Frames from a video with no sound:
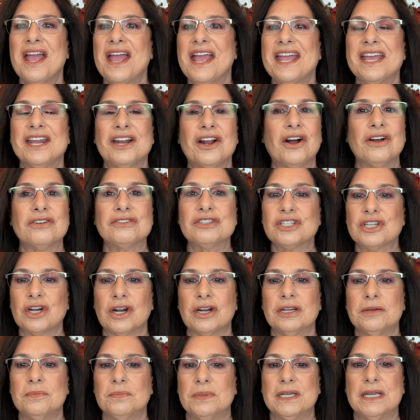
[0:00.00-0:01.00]
It all
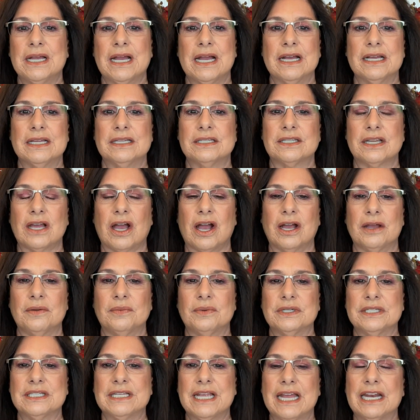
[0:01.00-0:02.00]
started because I
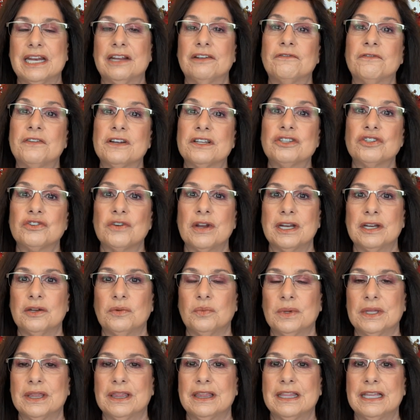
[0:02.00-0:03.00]
was getting
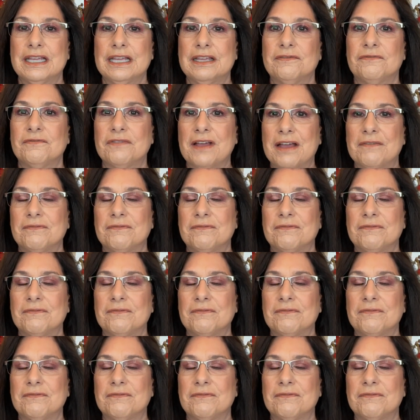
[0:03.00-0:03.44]
frustrated with the